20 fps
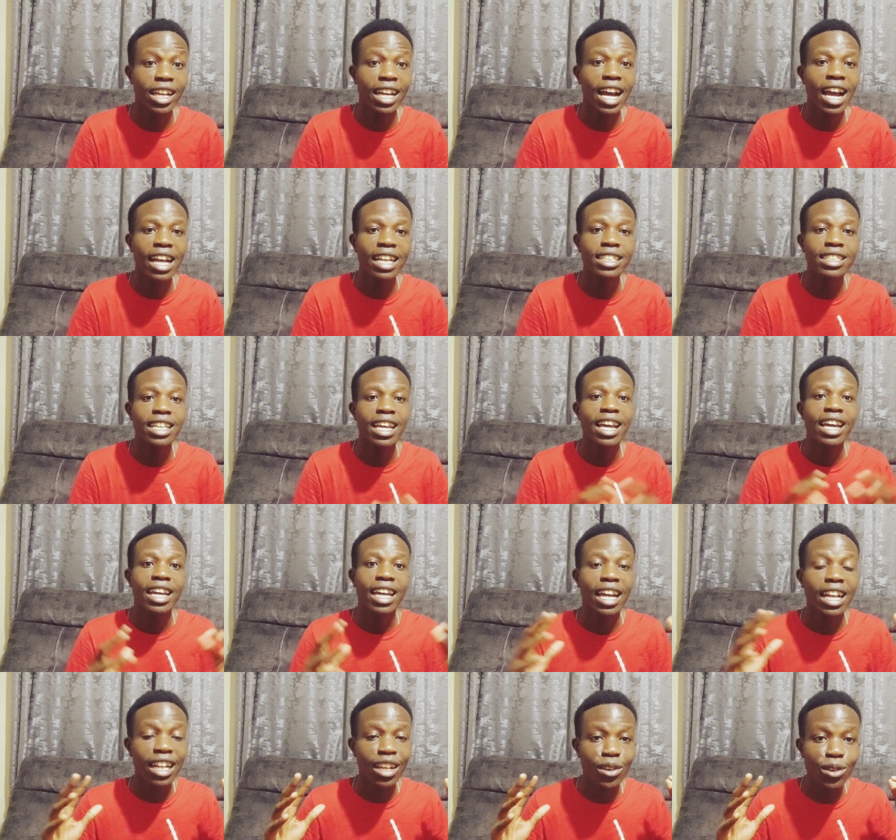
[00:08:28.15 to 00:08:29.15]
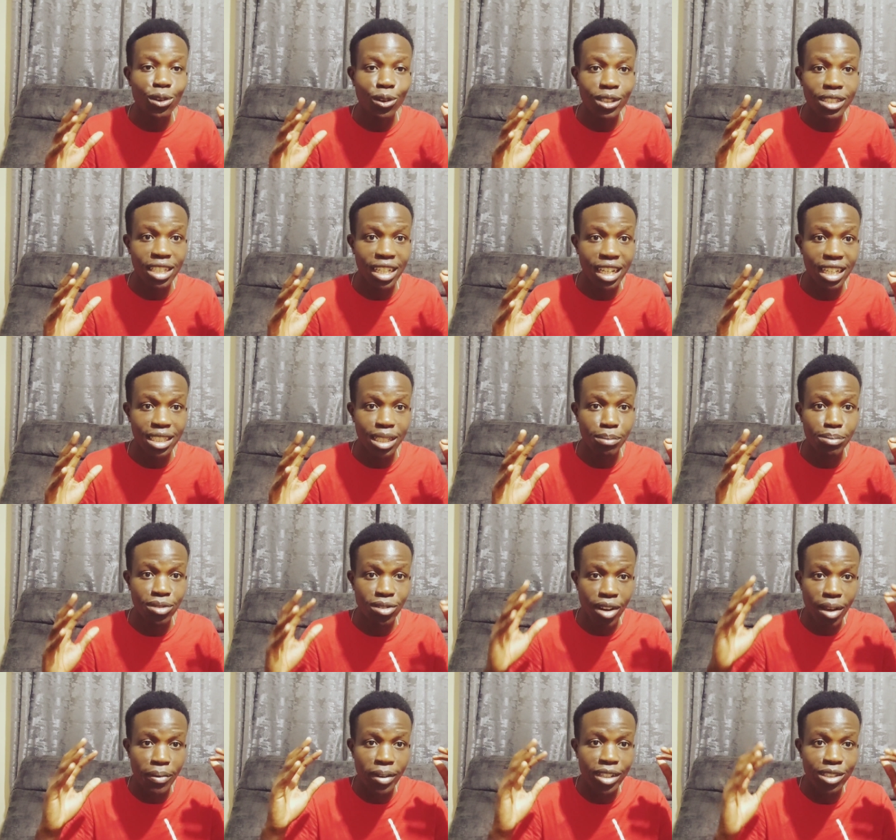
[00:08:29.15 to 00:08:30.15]
And guys, kindly do consider
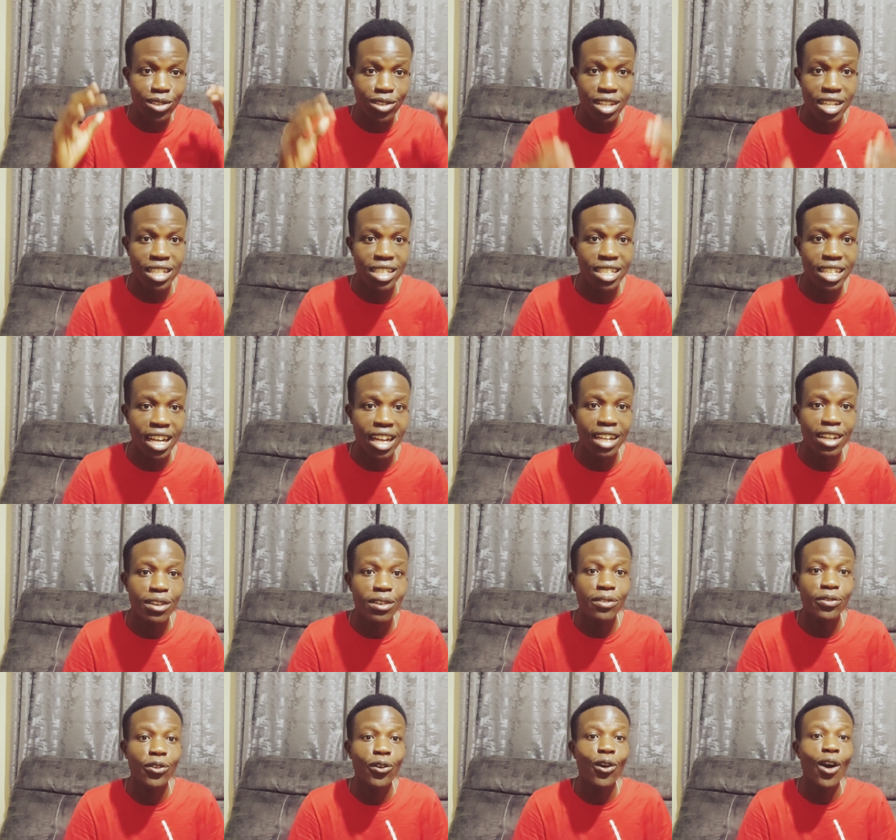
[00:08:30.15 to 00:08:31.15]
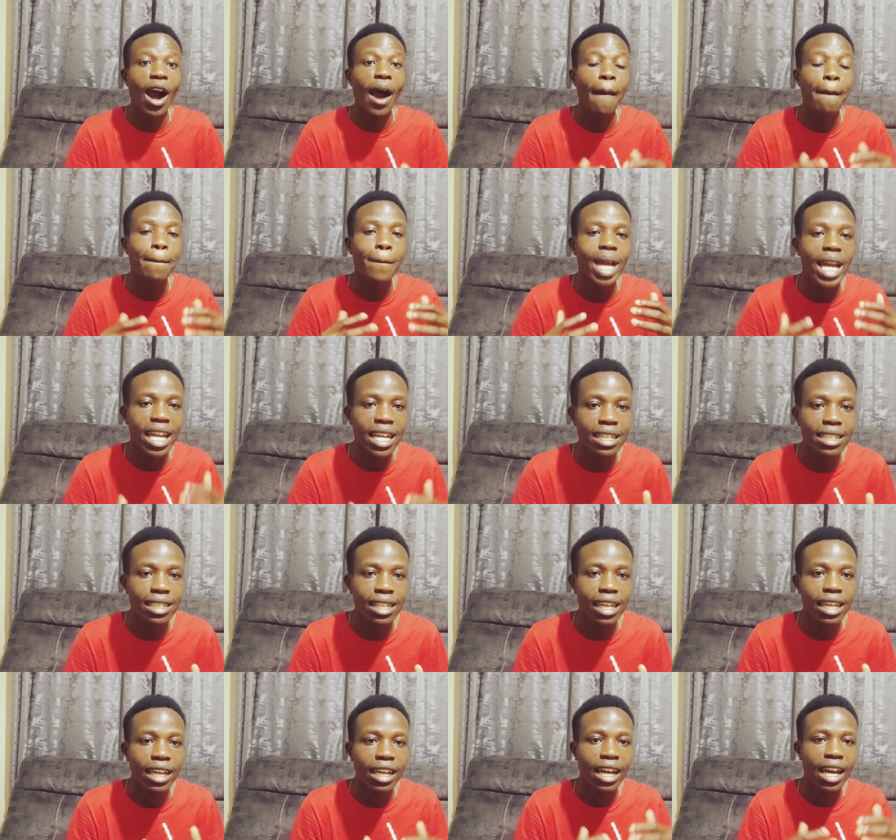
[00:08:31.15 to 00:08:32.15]
subscribing to this channel for
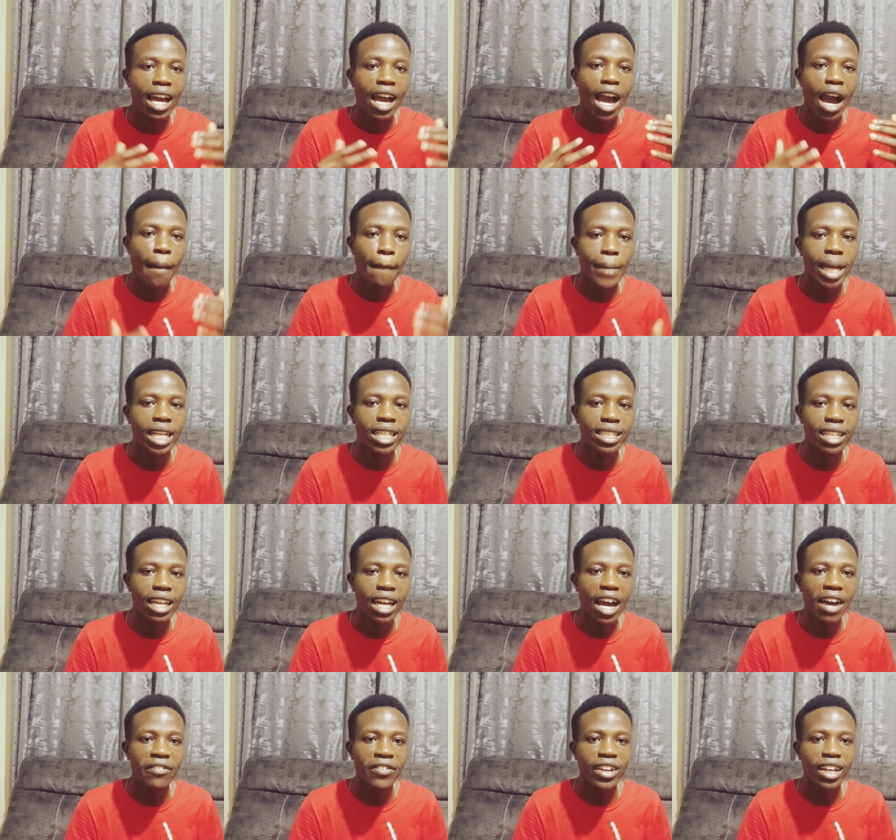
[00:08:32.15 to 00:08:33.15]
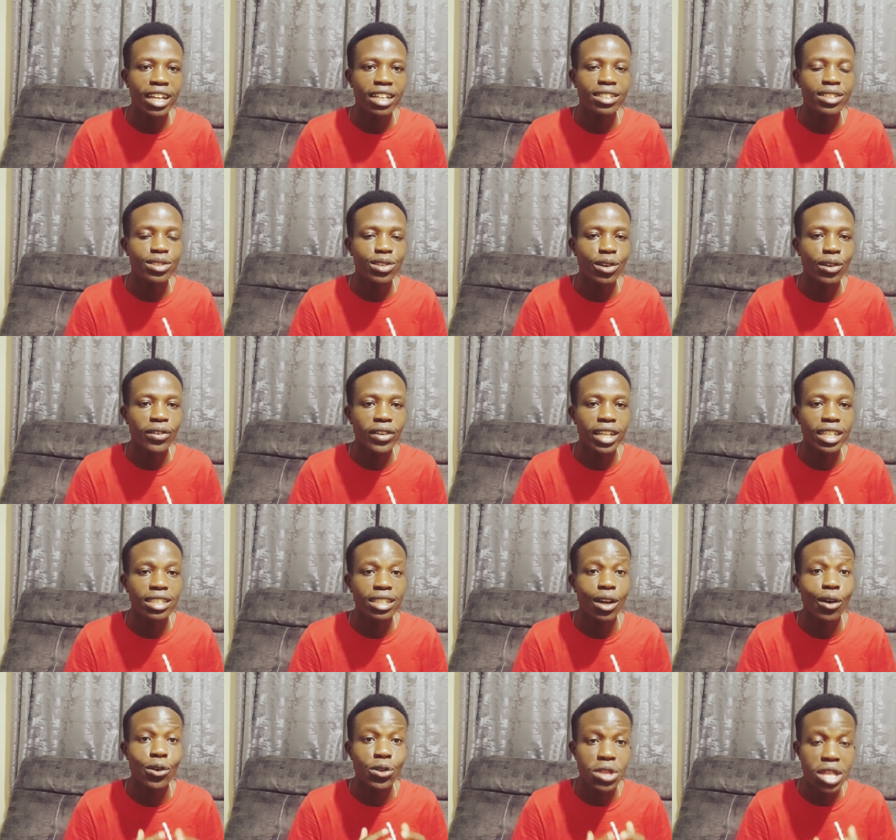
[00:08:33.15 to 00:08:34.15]
amazing, amazing African
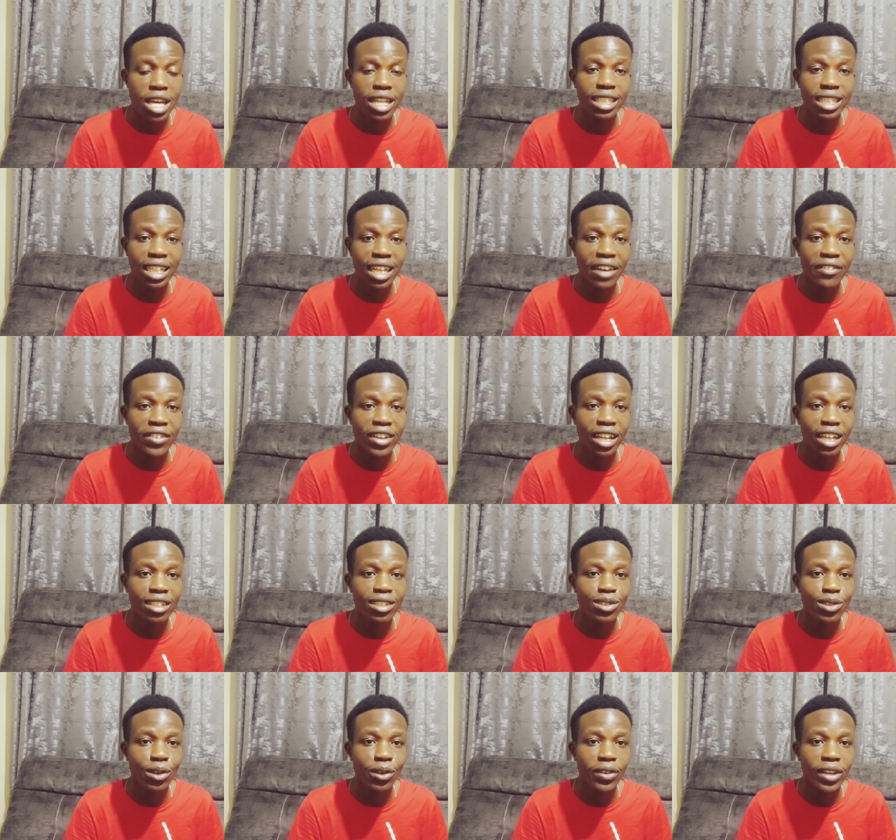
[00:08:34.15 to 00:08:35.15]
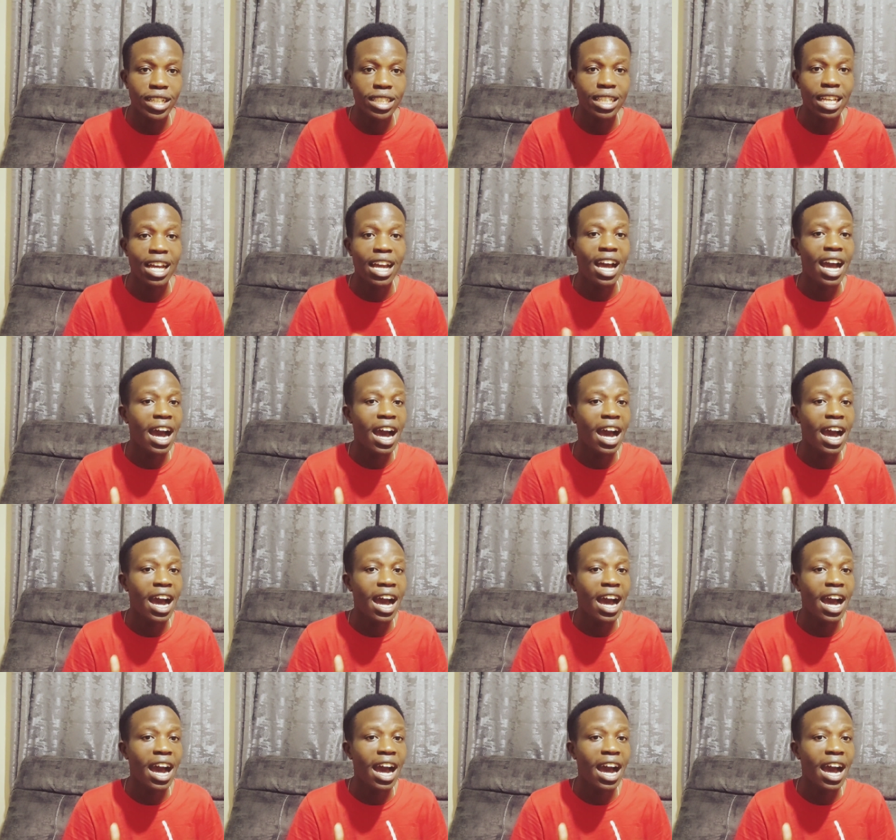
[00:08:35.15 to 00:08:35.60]
stories, authentic African stories,